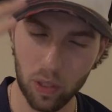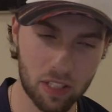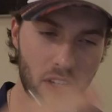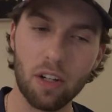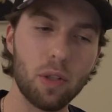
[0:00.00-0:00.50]

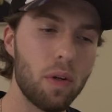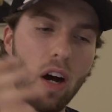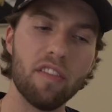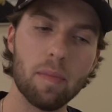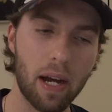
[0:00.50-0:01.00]
We started
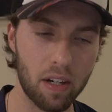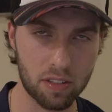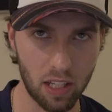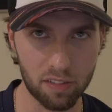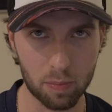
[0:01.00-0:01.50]
doing all of them
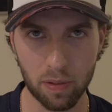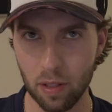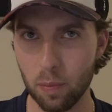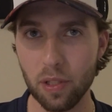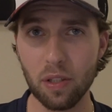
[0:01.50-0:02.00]
by ourselves,
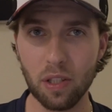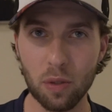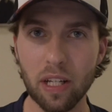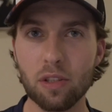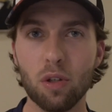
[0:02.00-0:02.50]
but then when
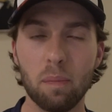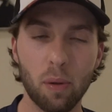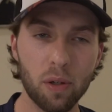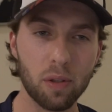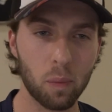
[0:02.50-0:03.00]
you get
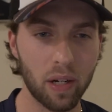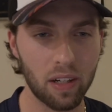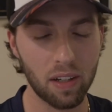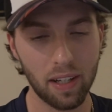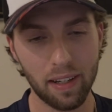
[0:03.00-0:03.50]
to a point
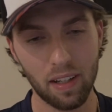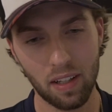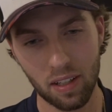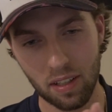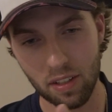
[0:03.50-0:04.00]
where
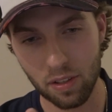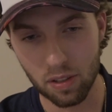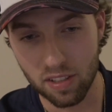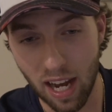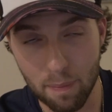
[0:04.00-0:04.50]

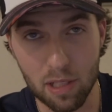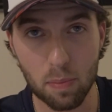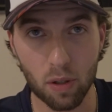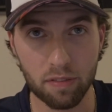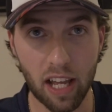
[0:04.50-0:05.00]
your
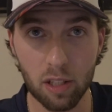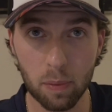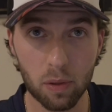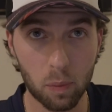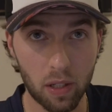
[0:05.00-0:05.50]
time is more
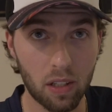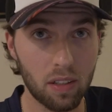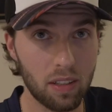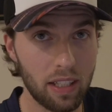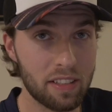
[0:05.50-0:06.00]
valuable,
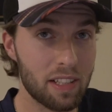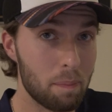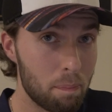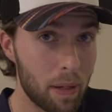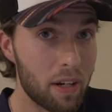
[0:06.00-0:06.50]
where
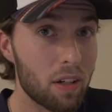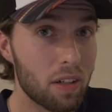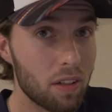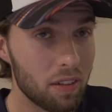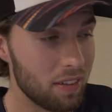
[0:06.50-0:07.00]
it's a
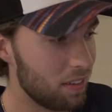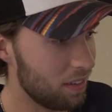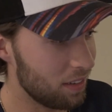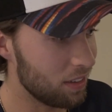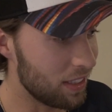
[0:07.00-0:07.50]
better
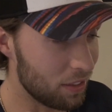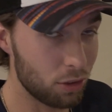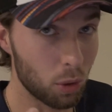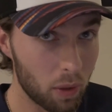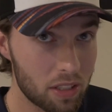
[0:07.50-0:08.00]

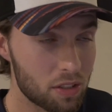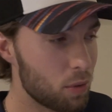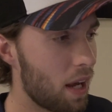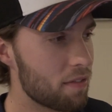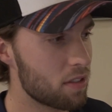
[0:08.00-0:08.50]

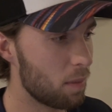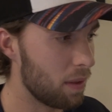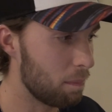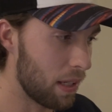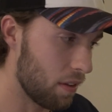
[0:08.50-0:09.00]
choice to have
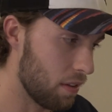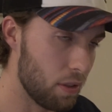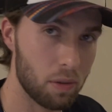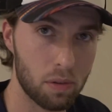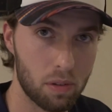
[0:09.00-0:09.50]
someone
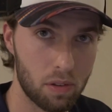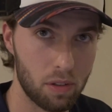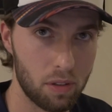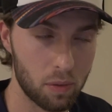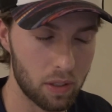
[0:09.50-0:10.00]
better than you
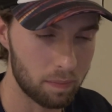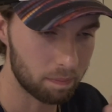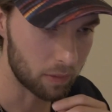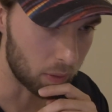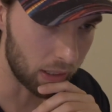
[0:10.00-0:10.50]
do
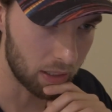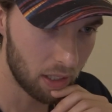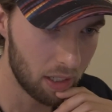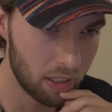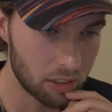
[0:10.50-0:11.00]
it.
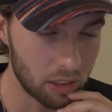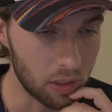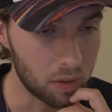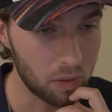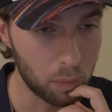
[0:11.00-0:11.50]
Okay,
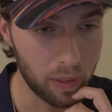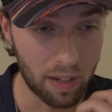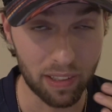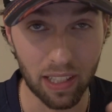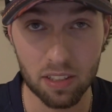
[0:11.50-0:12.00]
so
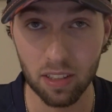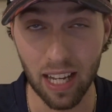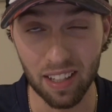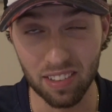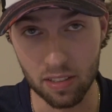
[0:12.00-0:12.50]
we have a
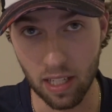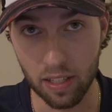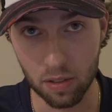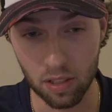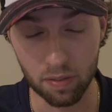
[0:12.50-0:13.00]
lesson on how to
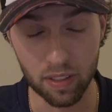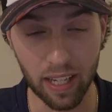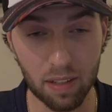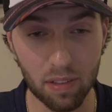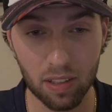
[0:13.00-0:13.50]
design
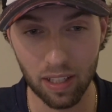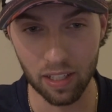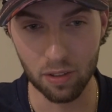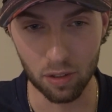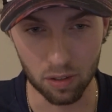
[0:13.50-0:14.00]
yourself in
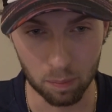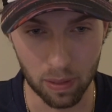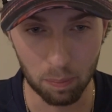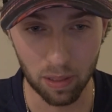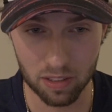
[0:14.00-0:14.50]
Canva, and
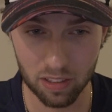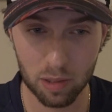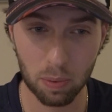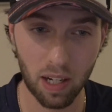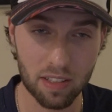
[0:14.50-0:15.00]
you'll be
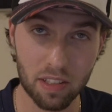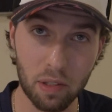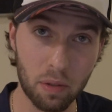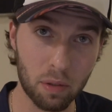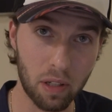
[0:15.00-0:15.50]
pleasantly
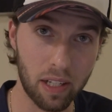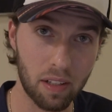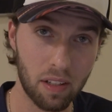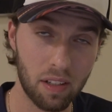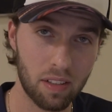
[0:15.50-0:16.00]
surprised that you can
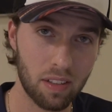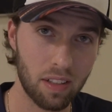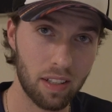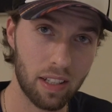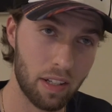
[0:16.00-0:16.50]
create
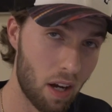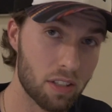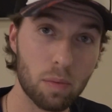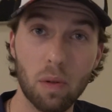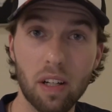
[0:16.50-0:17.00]

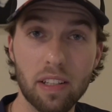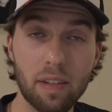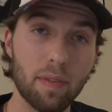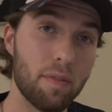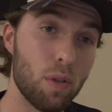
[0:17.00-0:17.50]
an awesome
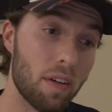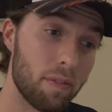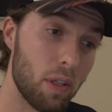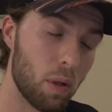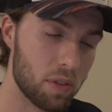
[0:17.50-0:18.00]
one even
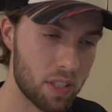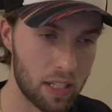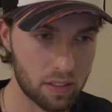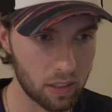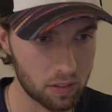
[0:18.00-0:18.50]
if you have no
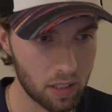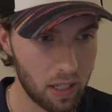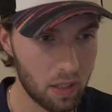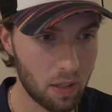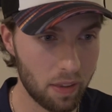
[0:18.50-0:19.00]
design skills.